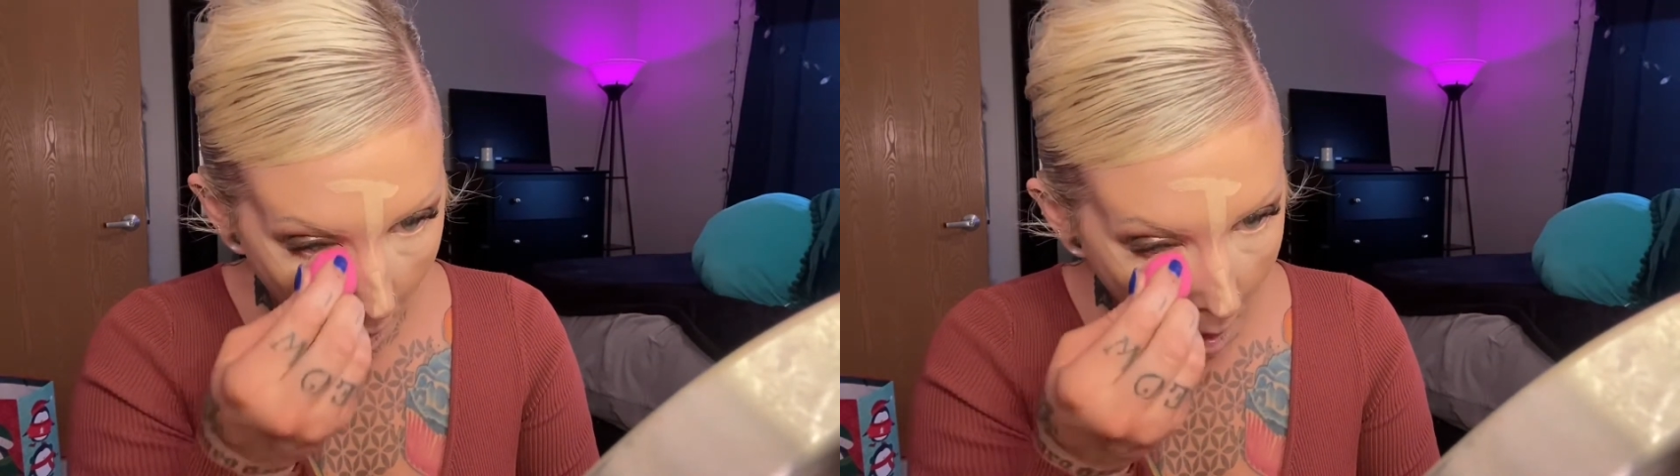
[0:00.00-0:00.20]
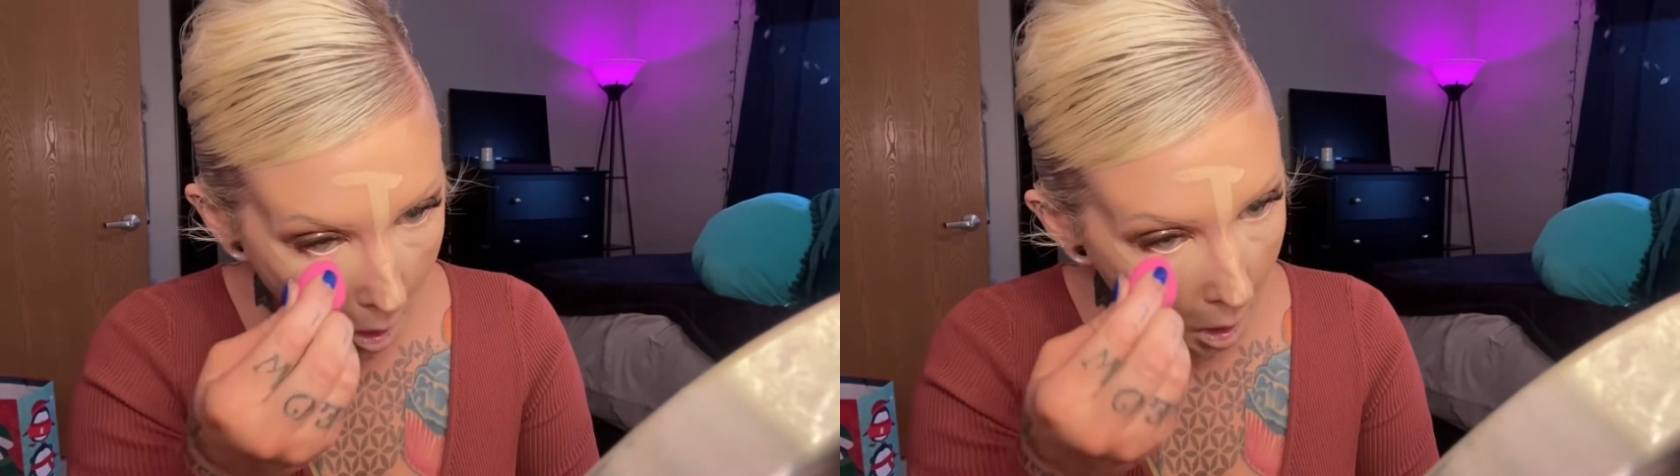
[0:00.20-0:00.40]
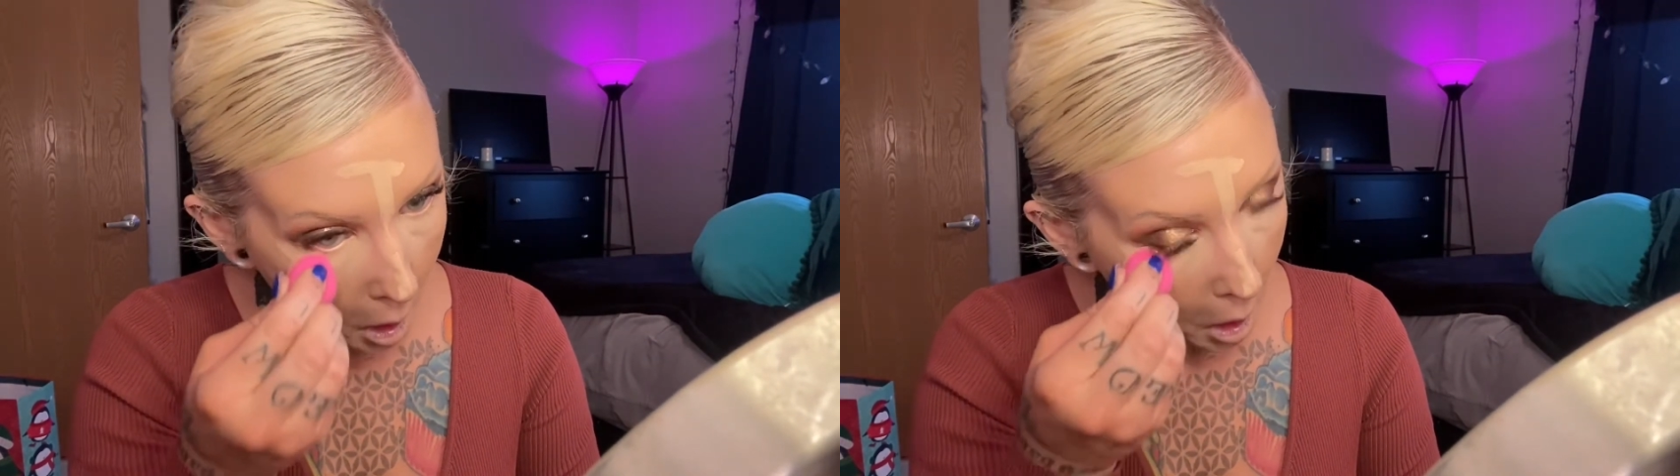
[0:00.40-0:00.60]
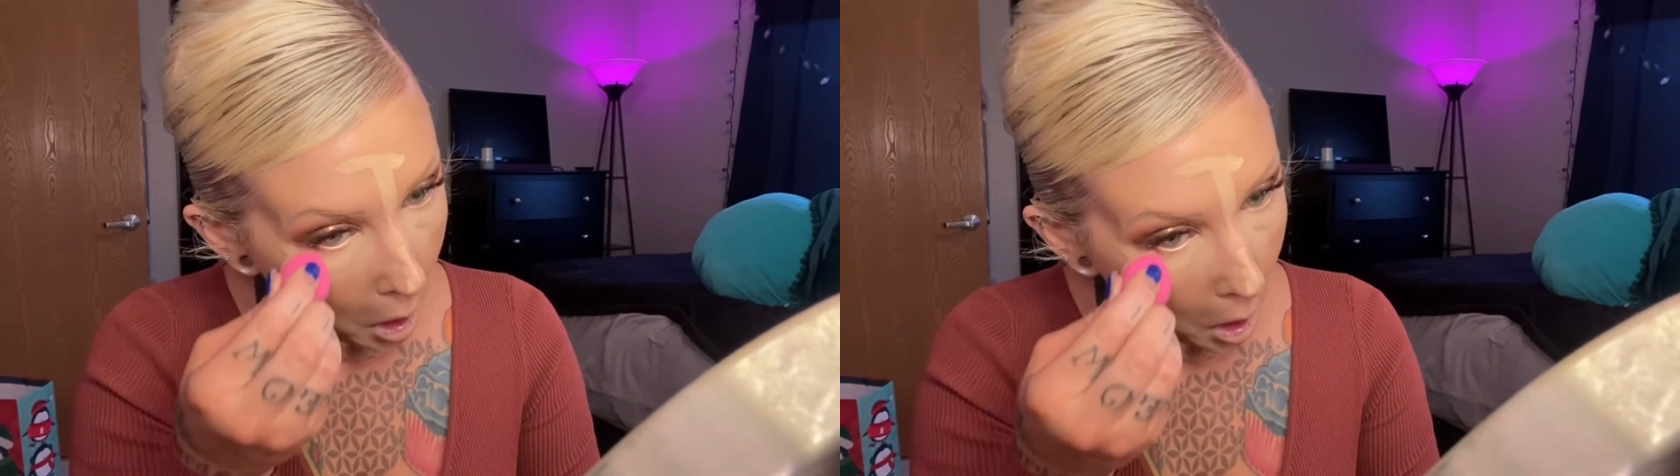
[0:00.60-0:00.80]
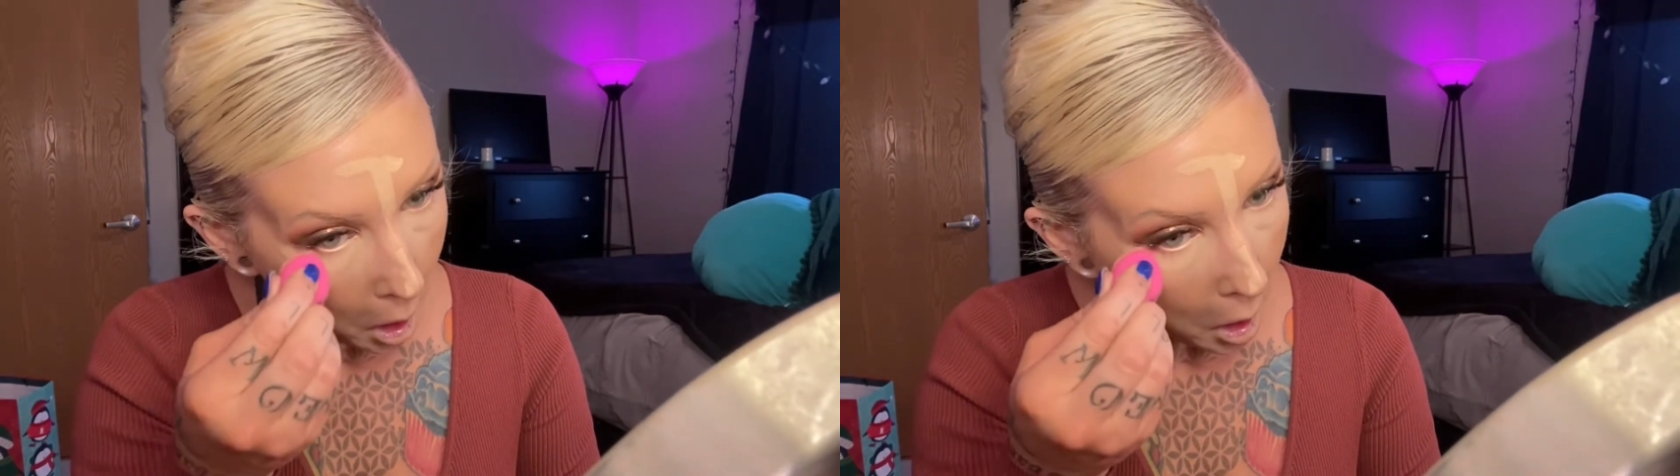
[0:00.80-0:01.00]
I love beauty
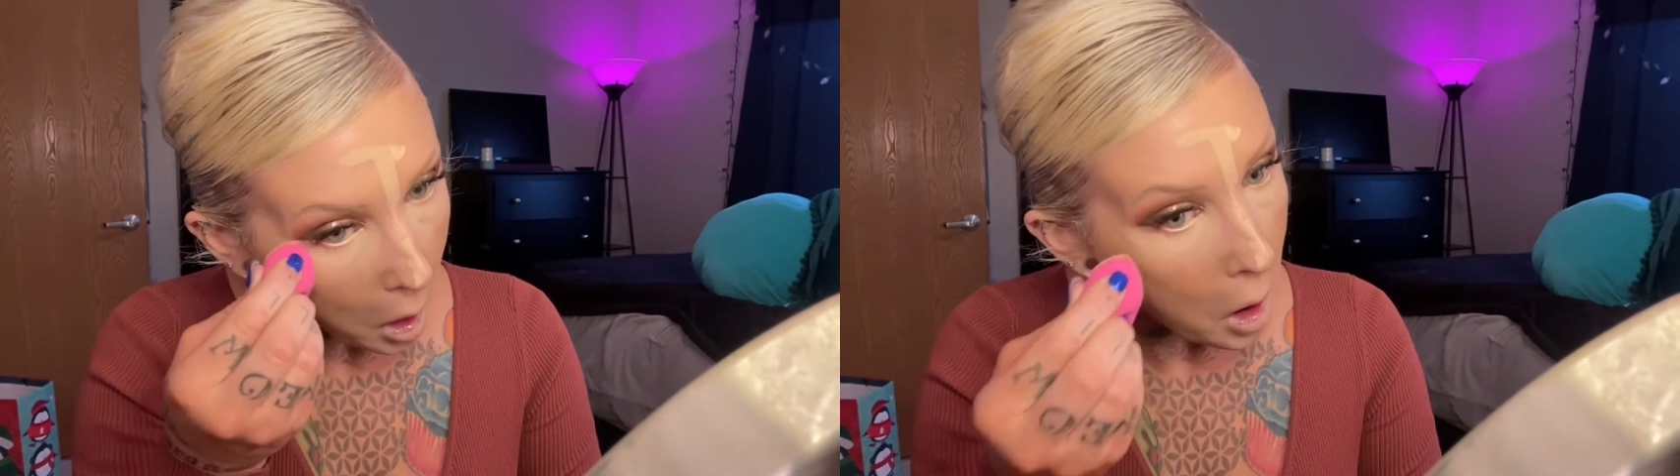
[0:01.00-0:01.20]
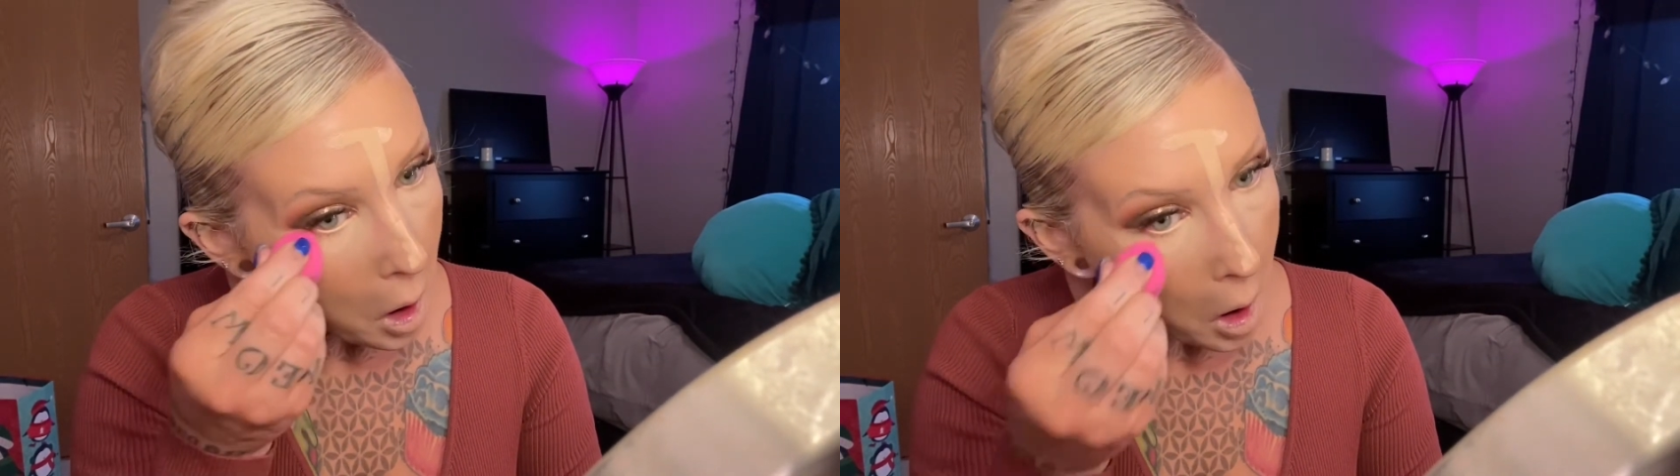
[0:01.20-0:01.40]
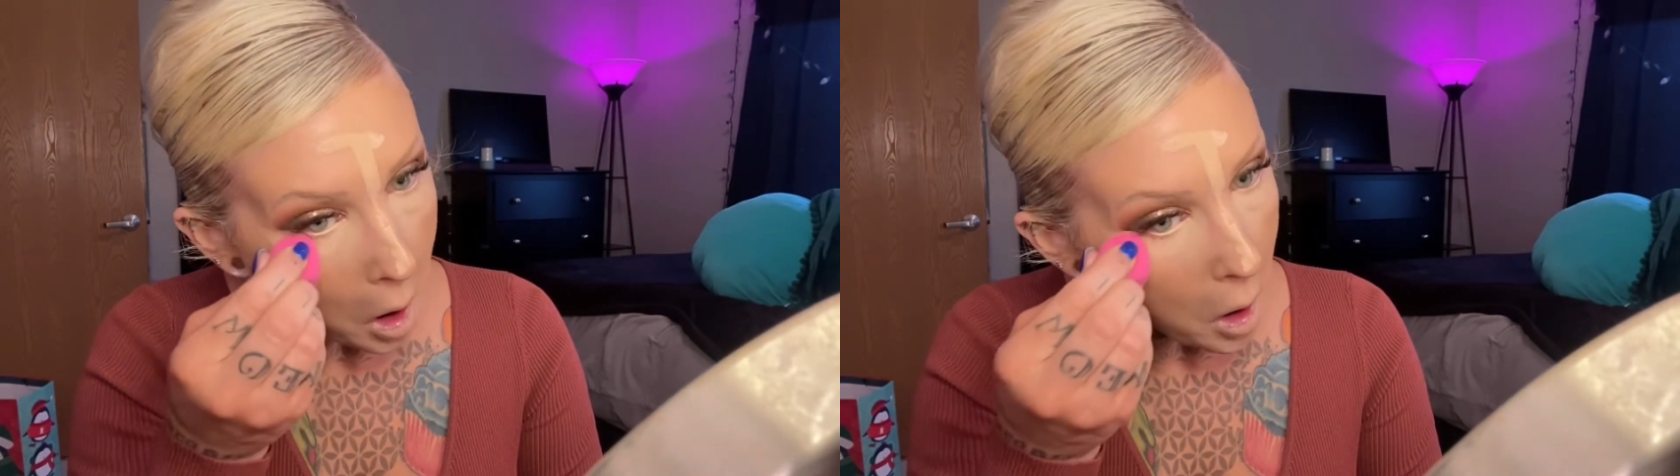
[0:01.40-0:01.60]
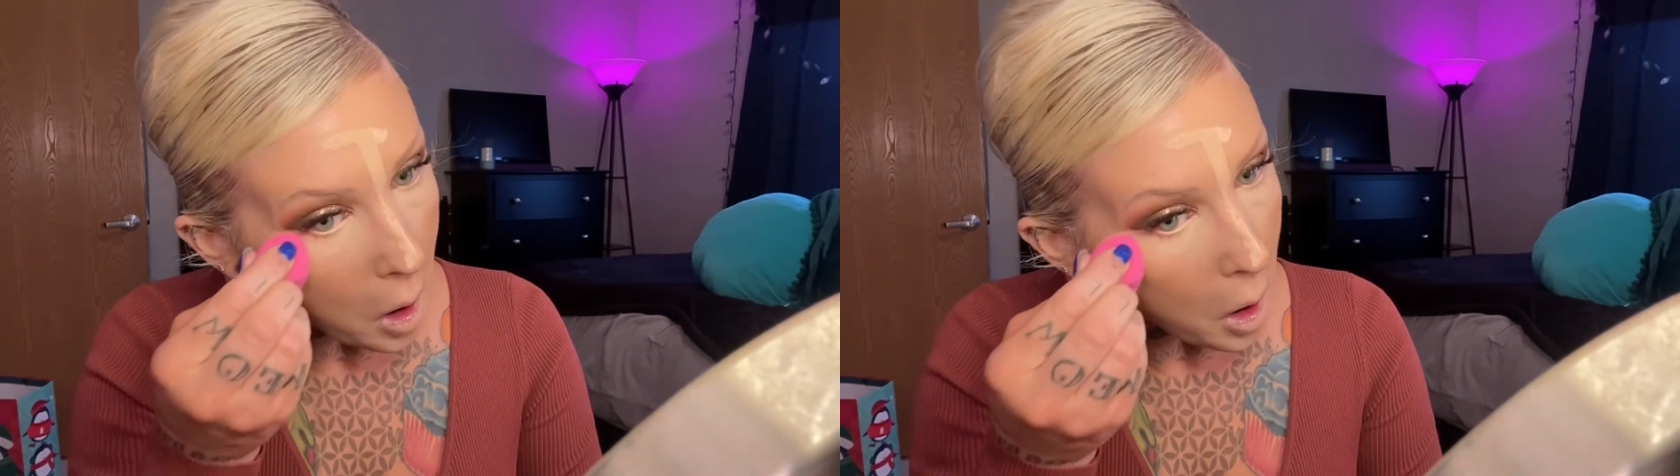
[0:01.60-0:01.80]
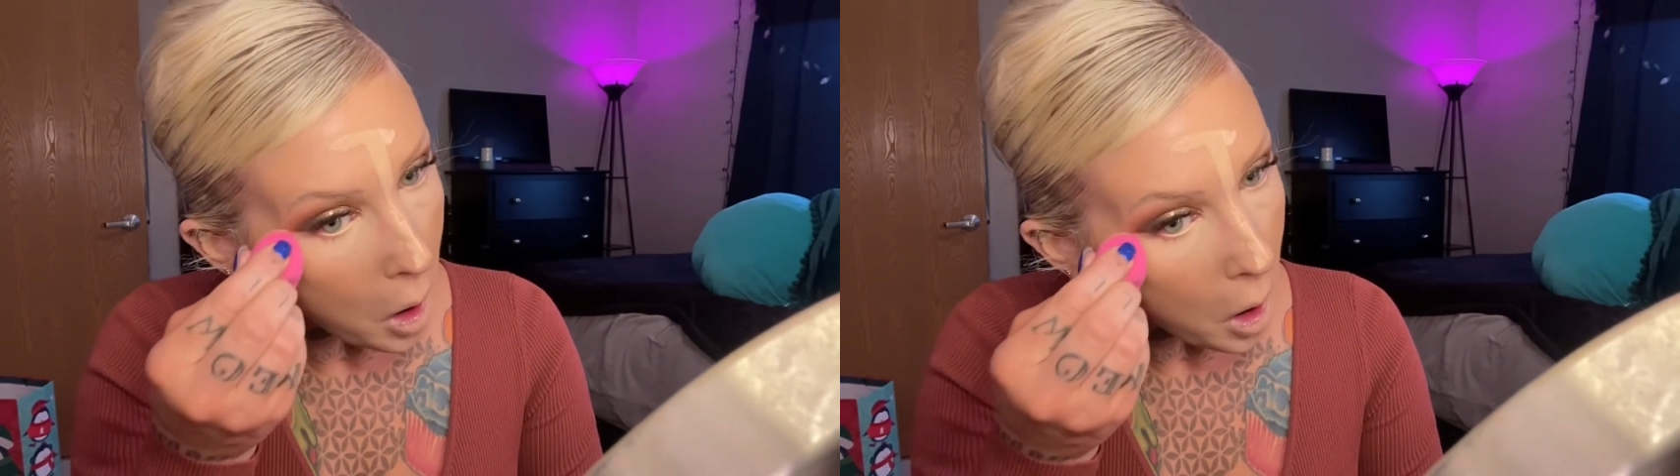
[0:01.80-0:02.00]
blenders, especially if you
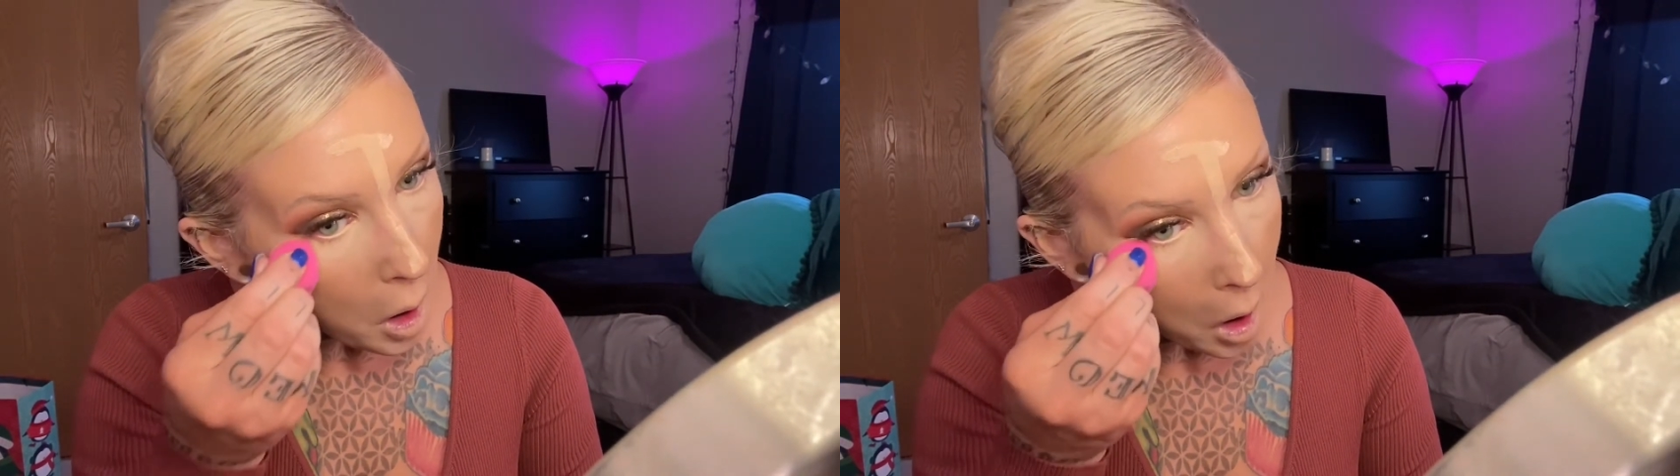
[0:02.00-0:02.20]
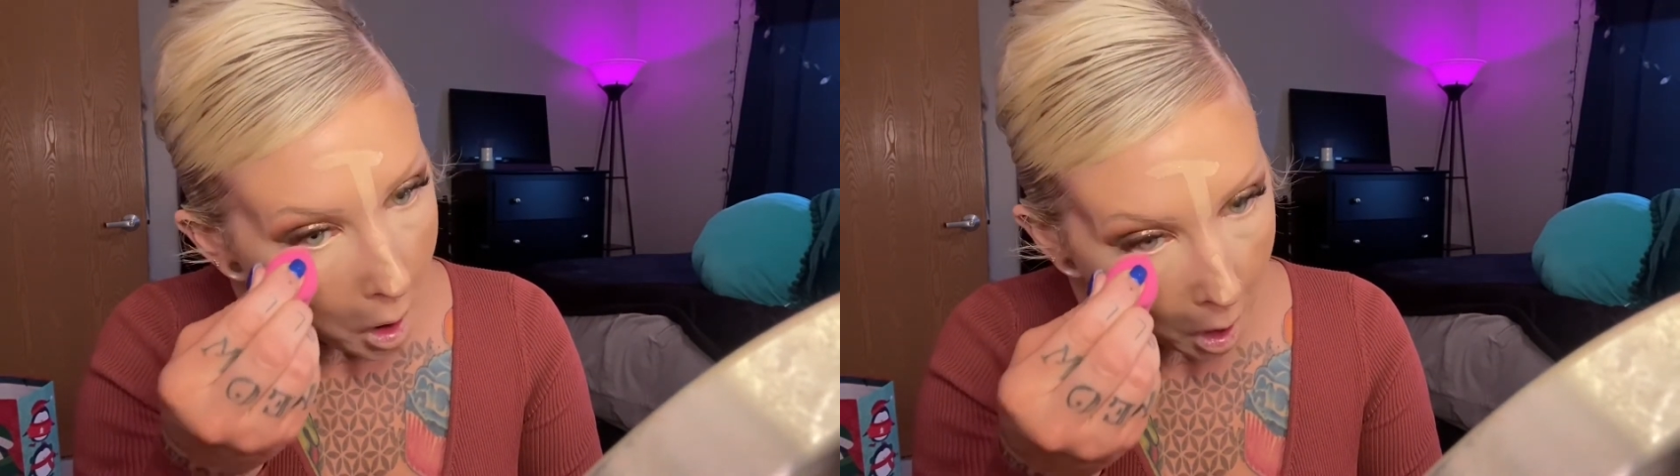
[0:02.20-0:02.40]
get it damp.